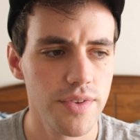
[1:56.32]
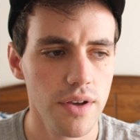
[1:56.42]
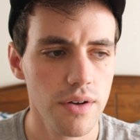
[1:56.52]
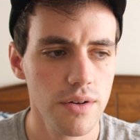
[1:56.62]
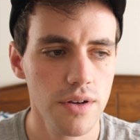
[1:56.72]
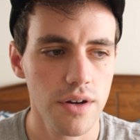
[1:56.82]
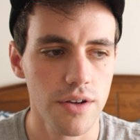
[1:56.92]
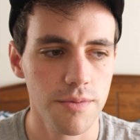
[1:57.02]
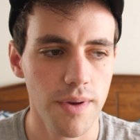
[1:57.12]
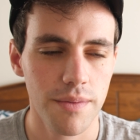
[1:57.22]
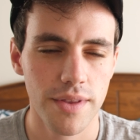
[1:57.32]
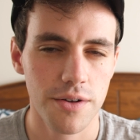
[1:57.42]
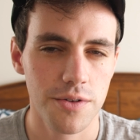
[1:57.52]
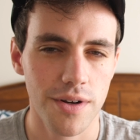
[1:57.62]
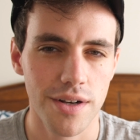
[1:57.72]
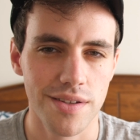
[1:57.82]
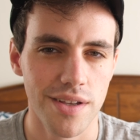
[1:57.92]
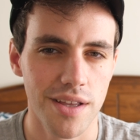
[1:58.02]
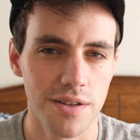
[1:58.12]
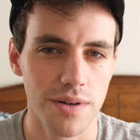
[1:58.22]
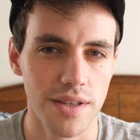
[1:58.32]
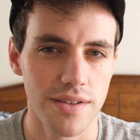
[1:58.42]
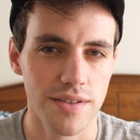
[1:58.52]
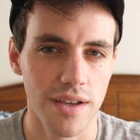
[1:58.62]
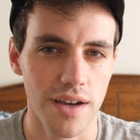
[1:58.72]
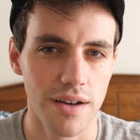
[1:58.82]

So who knows, maybe they'll treat us at E3 this year.